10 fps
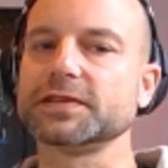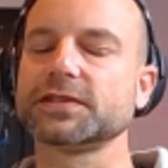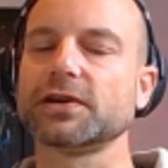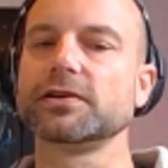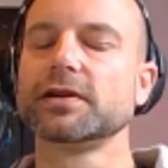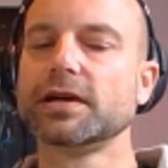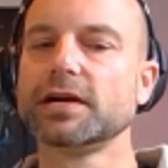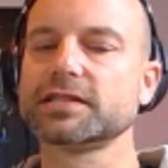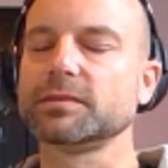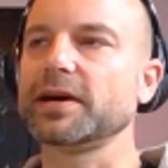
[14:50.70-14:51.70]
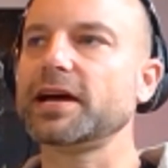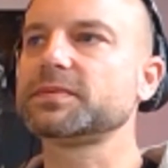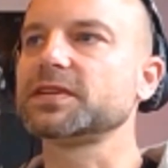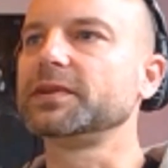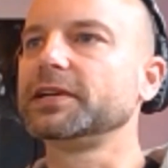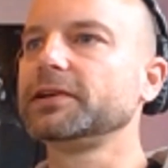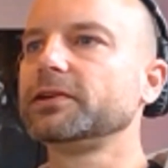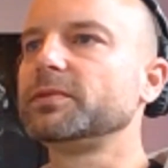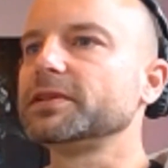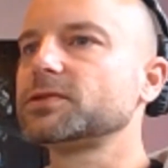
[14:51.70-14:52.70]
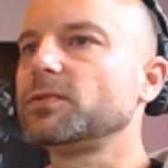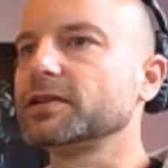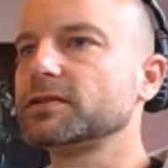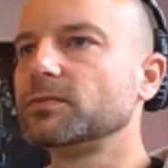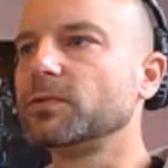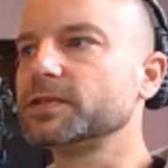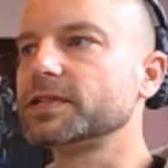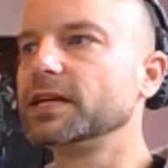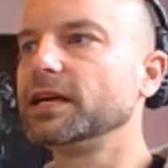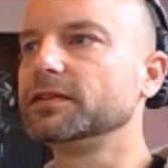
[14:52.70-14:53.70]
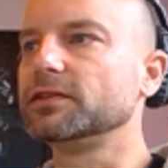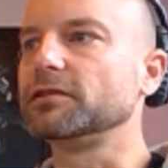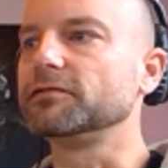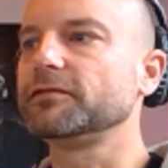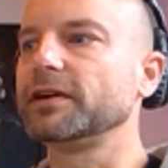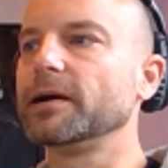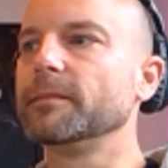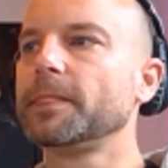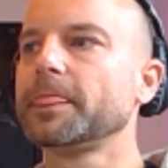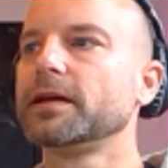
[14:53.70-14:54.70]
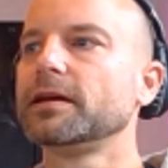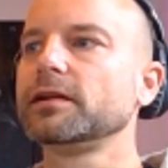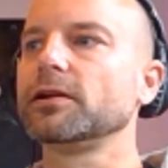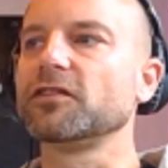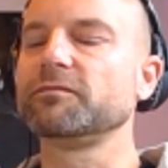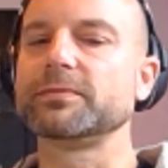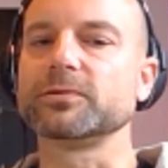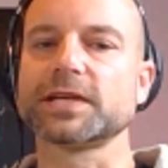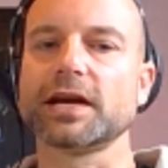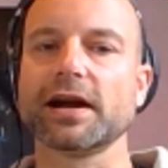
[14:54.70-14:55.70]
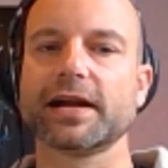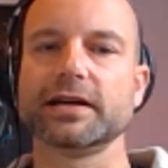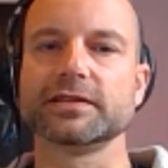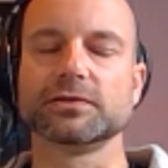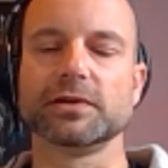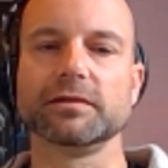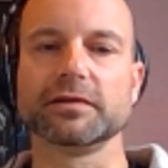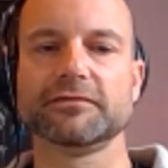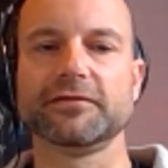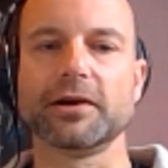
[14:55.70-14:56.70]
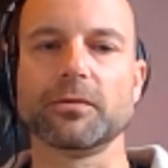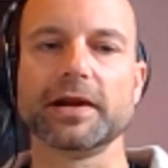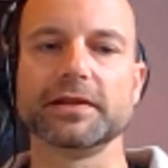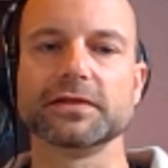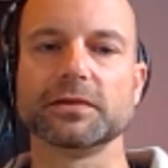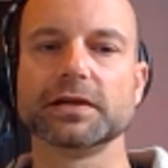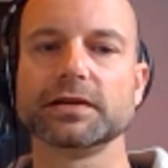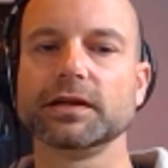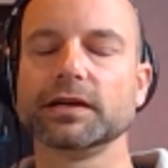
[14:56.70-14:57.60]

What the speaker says: so perhaps I'm a little bit swung towards the end of, look, if people say I can't do it, I'm going to find a way to do it.